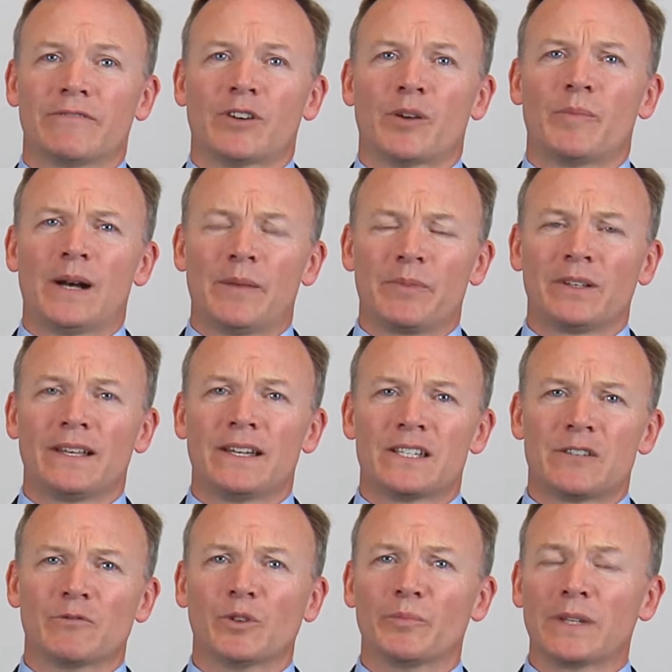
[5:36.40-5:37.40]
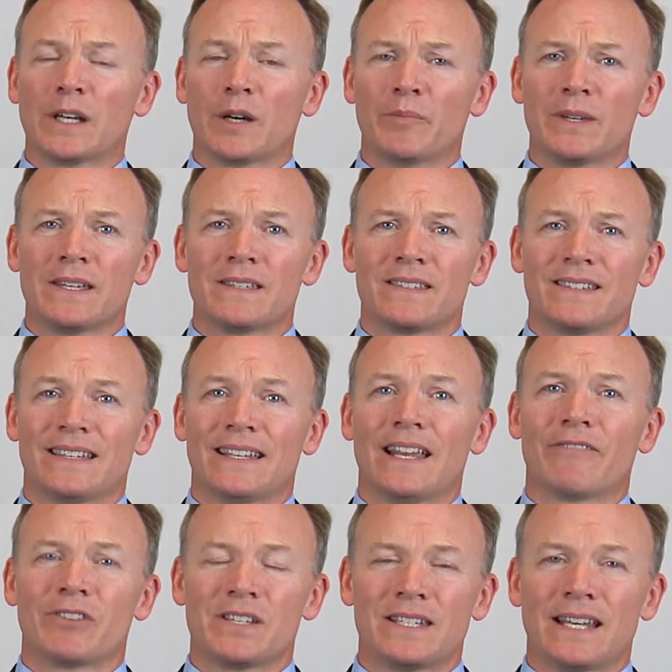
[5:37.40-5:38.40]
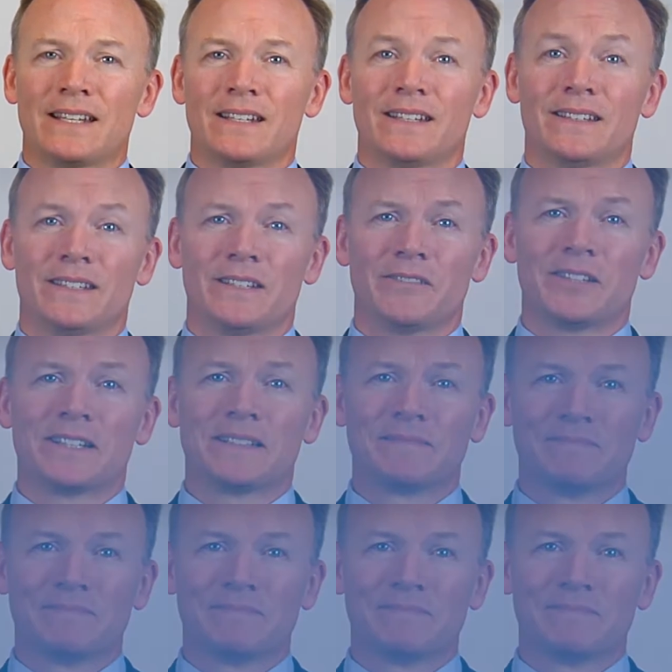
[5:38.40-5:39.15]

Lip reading: of our population will be obese in every state in the Union.